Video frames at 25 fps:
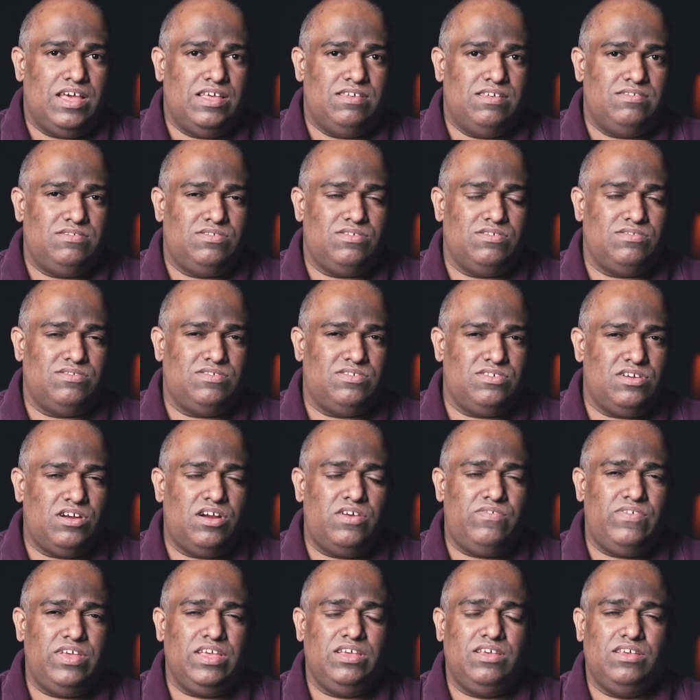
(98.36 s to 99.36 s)
So
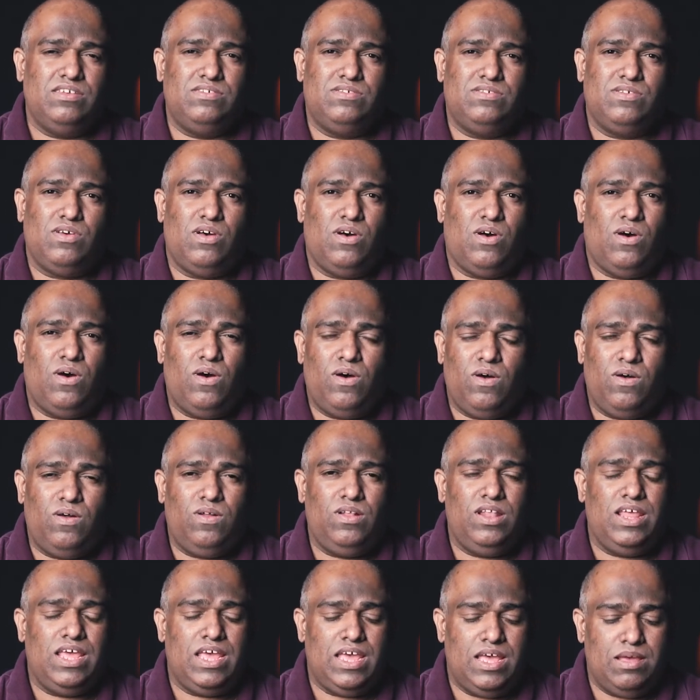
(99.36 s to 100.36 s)
serving is
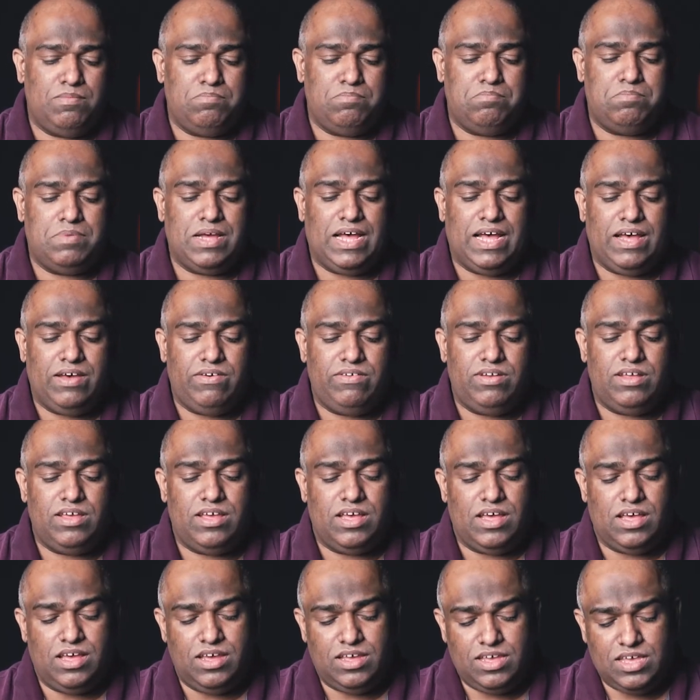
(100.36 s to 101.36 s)
all about
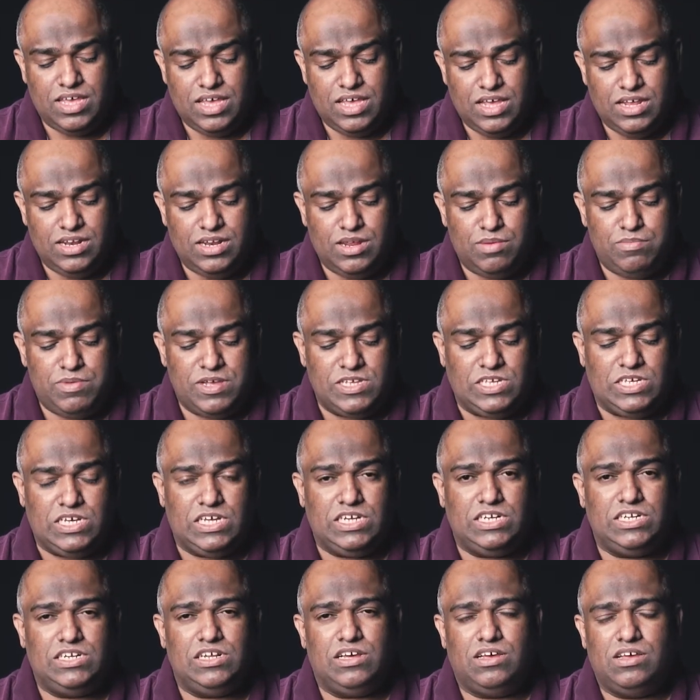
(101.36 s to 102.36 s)
a kingdom
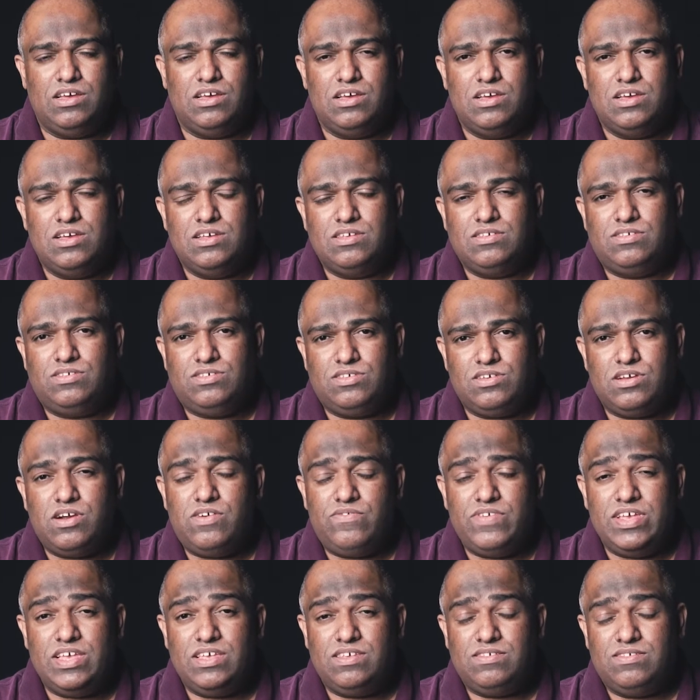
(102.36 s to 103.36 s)
agenda.
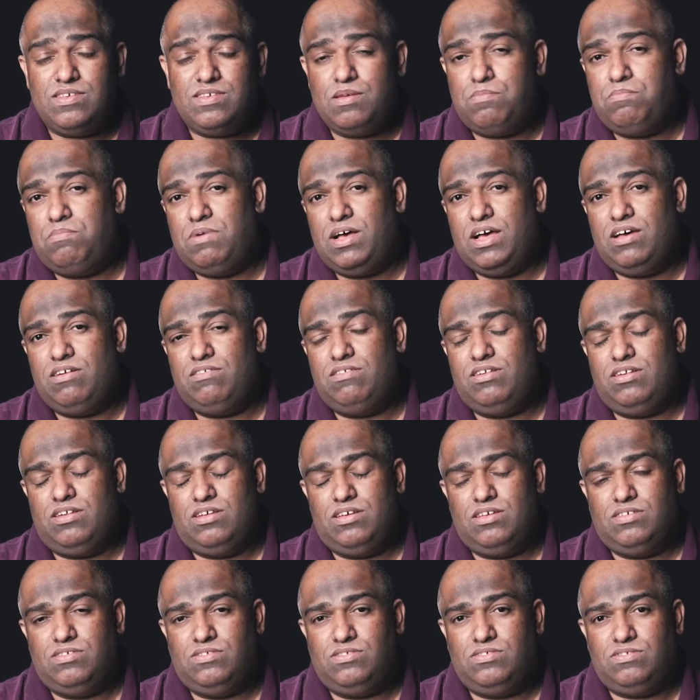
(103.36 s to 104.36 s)
Serving is about
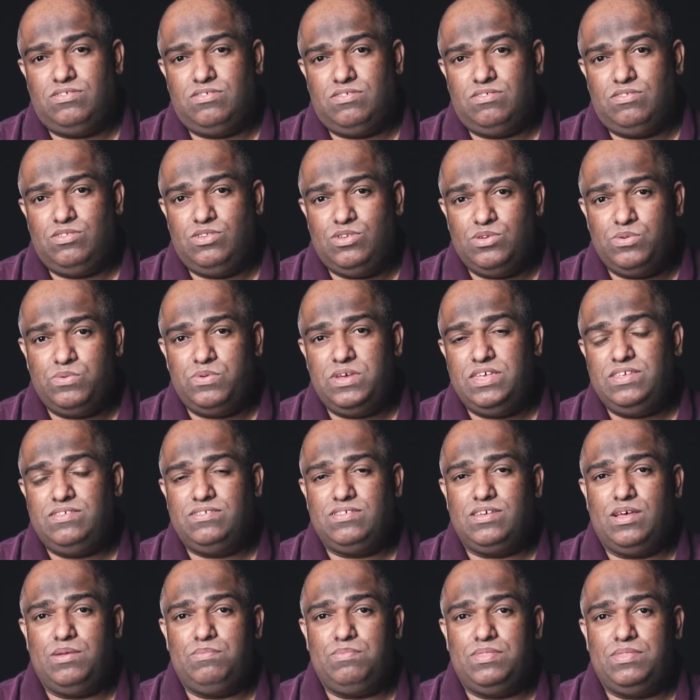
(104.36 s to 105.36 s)
doing
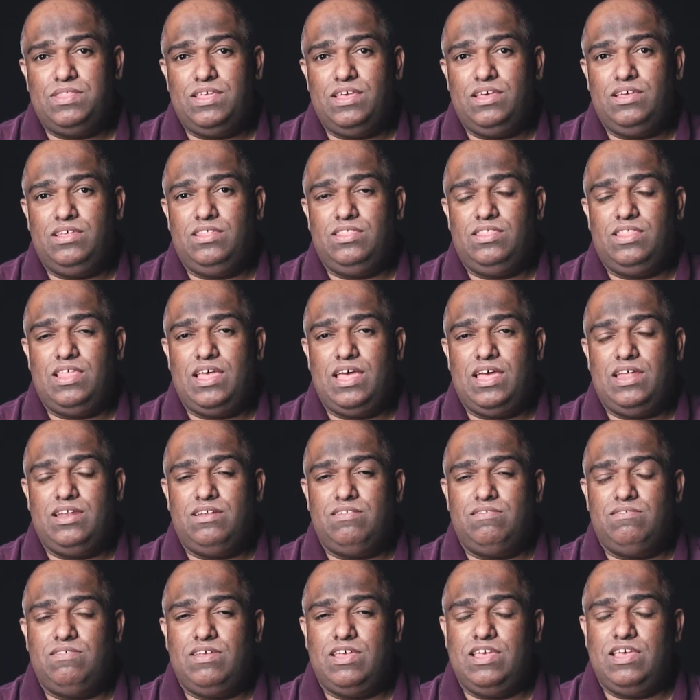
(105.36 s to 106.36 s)
something
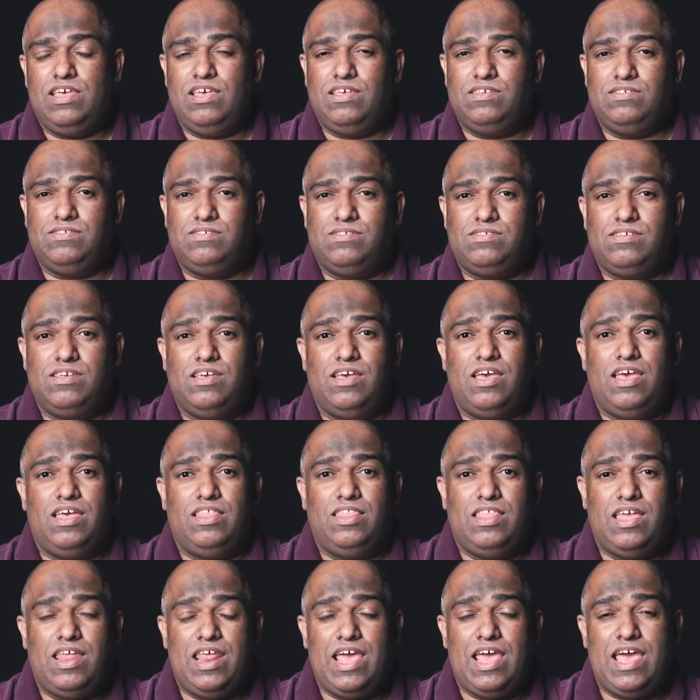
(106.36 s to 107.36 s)
that
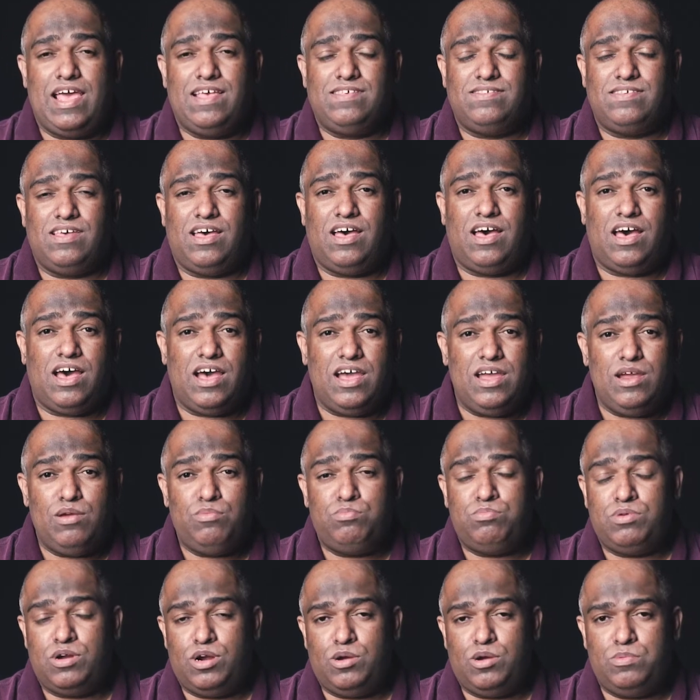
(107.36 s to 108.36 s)
has a higher
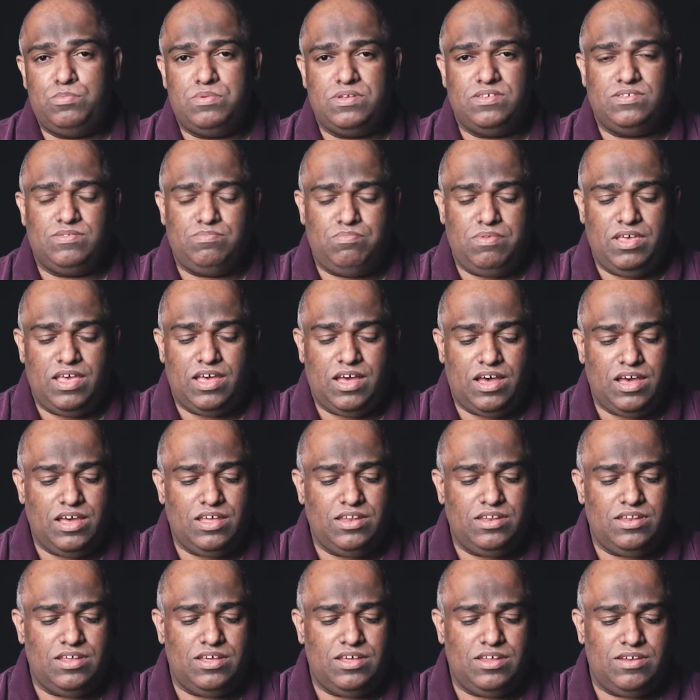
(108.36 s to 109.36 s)
purpose
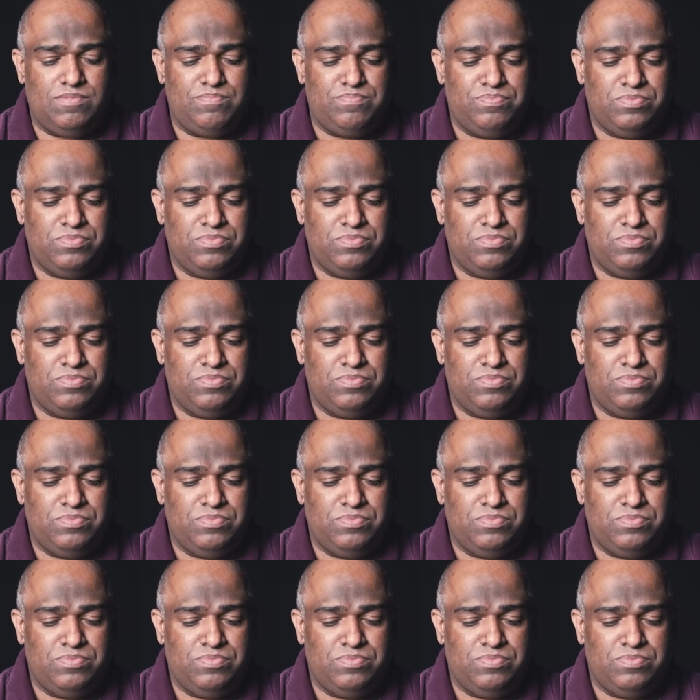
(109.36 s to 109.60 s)
behind it.